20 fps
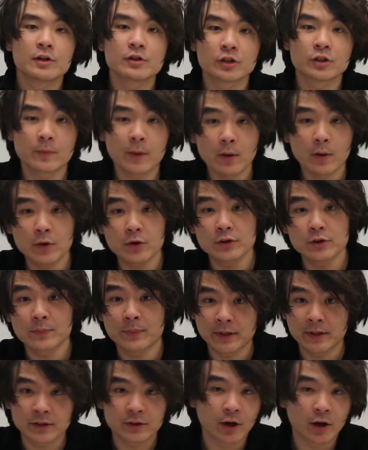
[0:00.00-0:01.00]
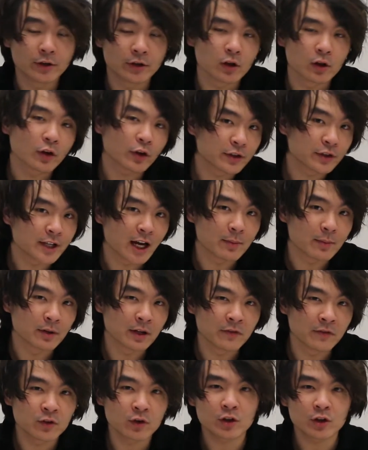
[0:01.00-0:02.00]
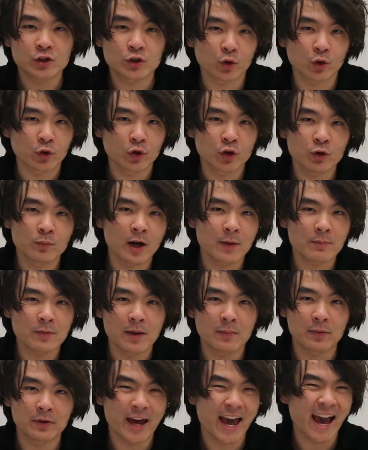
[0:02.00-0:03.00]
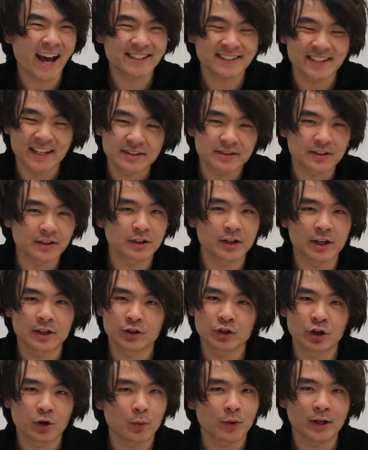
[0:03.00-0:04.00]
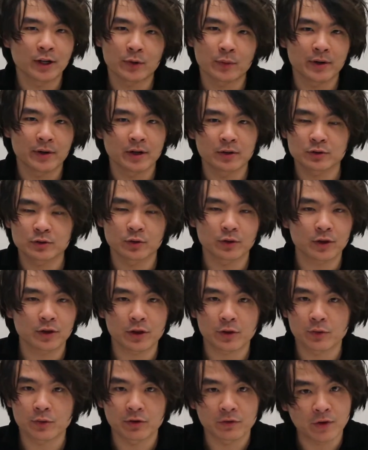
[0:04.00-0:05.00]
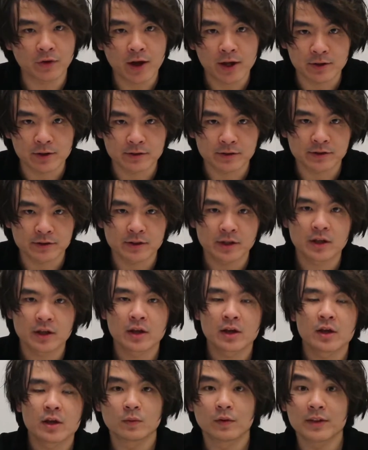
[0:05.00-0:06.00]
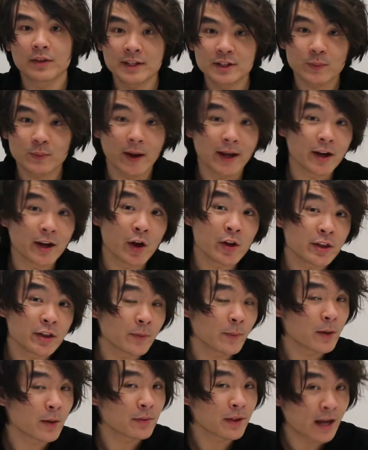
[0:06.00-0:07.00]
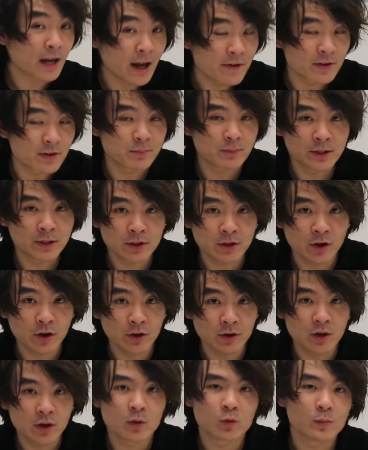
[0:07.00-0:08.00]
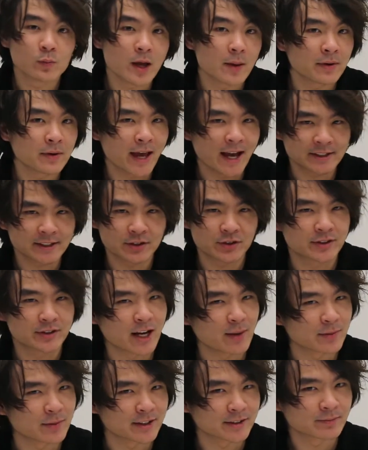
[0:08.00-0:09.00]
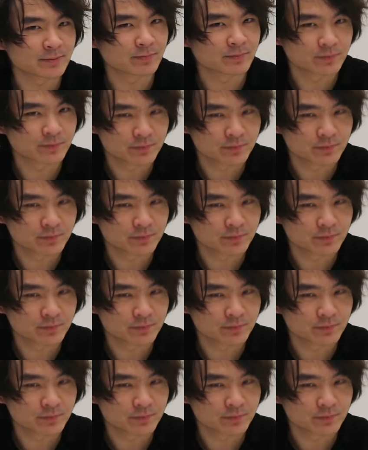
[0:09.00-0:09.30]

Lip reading: So you might want to use a pin code to lock your tablet if you're not sure who might be able to access it and you don't want anyone else looking through your files. Well, this way, only the people that have the pin code will be able to access your tablet.